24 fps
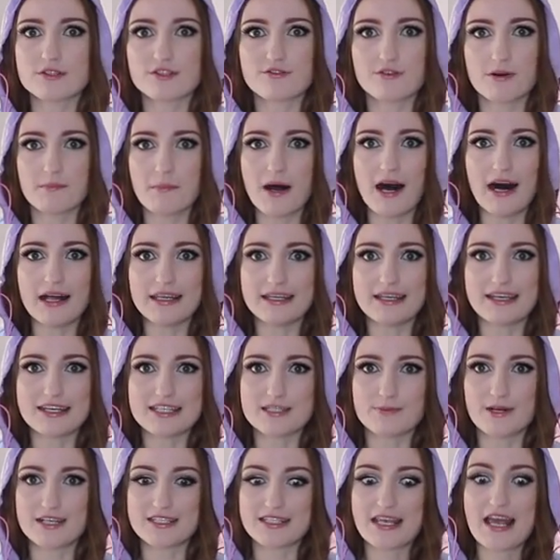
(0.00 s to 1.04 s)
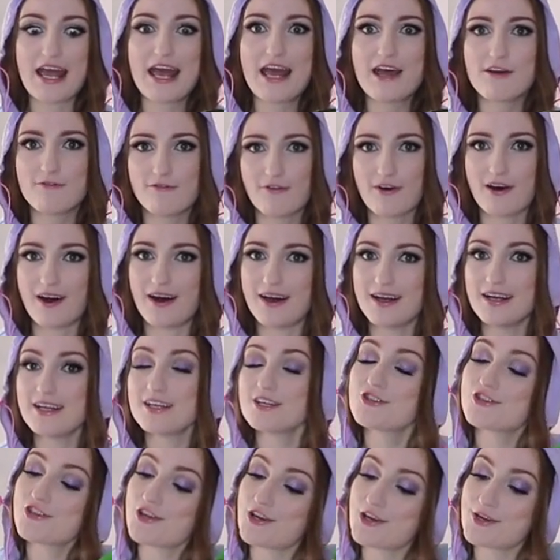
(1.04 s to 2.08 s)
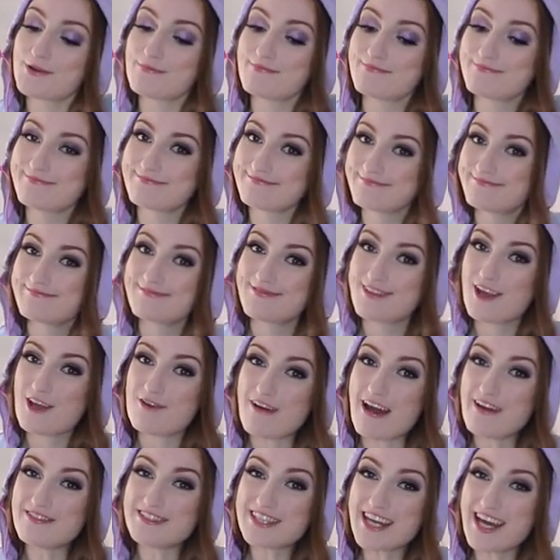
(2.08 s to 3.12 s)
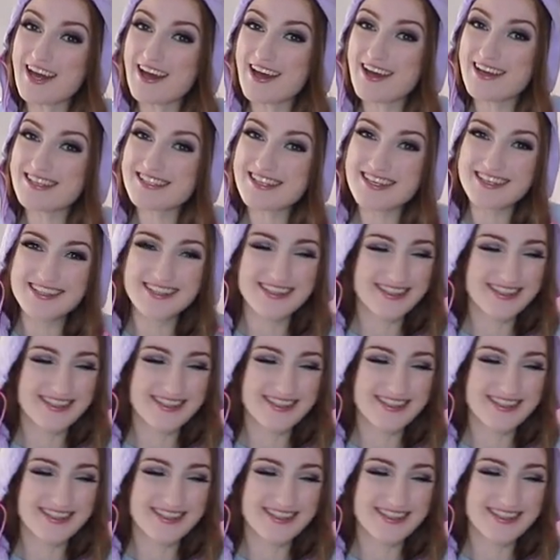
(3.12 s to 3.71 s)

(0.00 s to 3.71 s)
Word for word: it was from AliExpress ever. So, five stars.